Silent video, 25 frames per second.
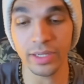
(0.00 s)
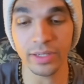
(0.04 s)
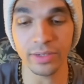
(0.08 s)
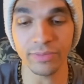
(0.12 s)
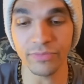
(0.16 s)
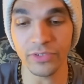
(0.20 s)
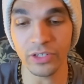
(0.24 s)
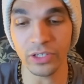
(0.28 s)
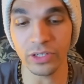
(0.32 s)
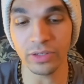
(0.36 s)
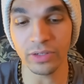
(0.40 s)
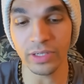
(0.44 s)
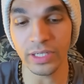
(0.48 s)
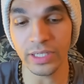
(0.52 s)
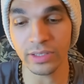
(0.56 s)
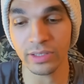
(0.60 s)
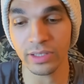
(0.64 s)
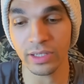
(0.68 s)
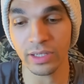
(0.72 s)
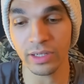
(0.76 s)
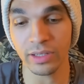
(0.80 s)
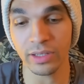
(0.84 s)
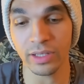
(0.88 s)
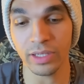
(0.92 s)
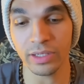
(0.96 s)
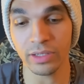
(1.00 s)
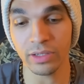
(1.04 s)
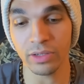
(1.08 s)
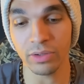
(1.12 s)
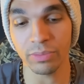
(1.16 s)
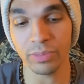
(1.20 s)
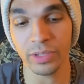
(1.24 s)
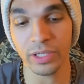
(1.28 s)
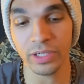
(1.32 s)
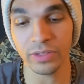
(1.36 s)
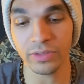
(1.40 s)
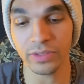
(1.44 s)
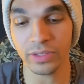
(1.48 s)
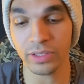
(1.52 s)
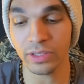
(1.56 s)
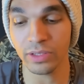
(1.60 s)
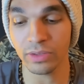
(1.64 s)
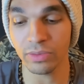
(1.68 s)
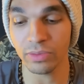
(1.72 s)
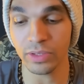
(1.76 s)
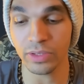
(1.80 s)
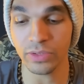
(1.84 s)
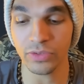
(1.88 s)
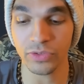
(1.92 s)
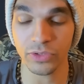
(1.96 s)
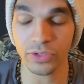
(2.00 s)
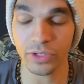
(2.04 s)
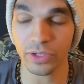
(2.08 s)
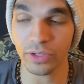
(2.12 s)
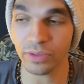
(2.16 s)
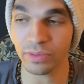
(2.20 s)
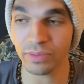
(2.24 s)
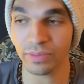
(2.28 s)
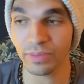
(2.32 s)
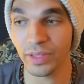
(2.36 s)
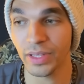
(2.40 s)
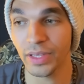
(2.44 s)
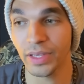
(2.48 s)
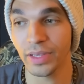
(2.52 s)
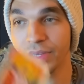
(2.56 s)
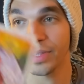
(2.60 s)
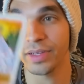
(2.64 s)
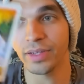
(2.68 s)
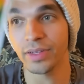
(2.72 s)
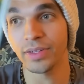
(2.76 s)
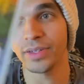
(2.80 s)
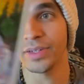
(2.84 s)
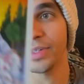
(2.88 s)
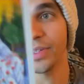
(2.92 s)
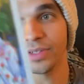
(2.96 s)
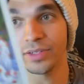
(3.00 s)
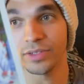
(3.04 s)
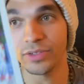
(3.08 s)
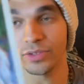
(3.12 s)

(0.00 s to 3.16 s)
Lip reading: Virgo, that's kind of like your pace anyways. So if